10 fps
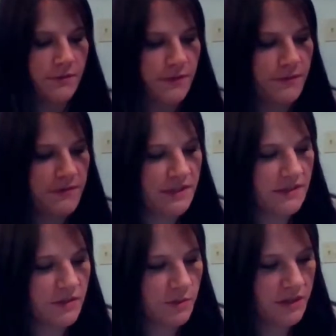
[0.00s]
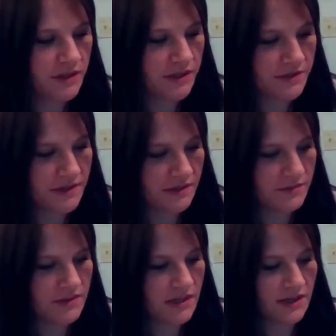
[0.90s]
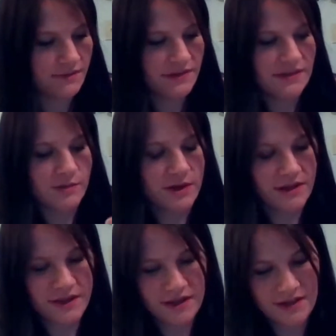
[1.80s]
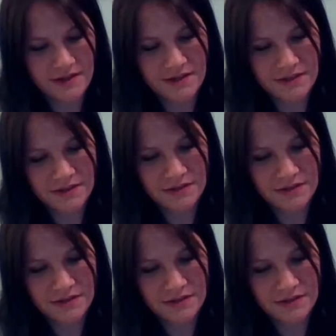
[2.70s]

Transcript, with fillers: 15 to 20 dollars give or take if this is what i think it is